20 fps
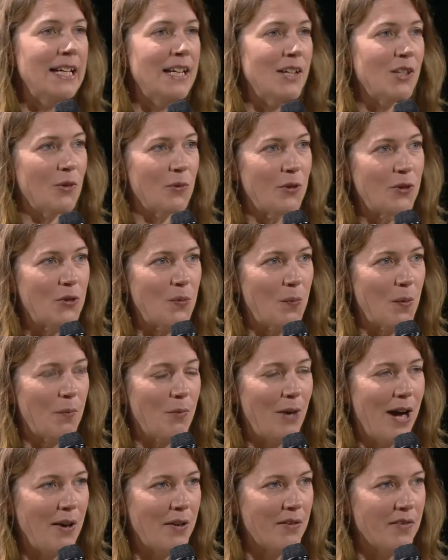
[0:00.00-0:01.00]
So we're super
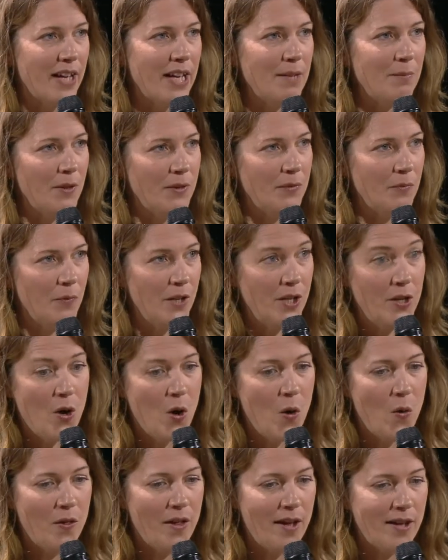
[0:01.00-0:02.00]
proud of that. But we
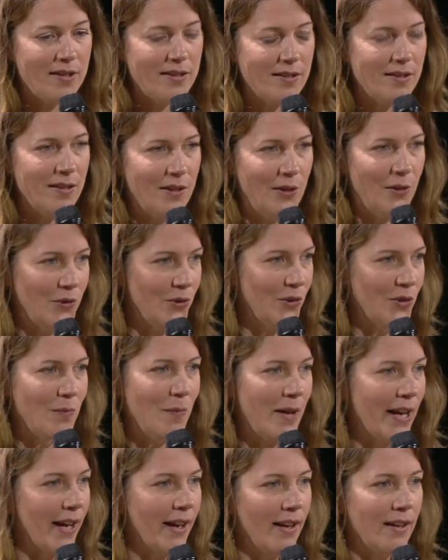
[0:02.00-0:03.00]
know that, you know, just
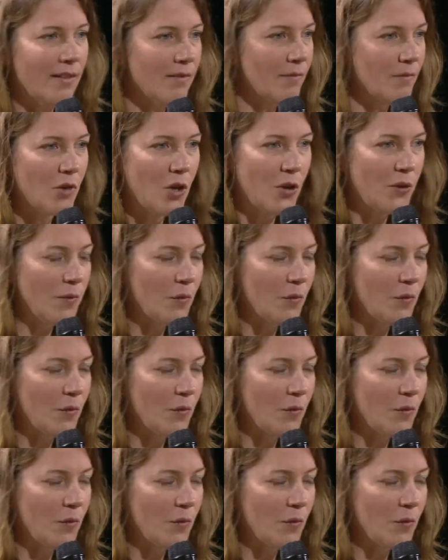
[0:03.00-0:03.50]
making cotton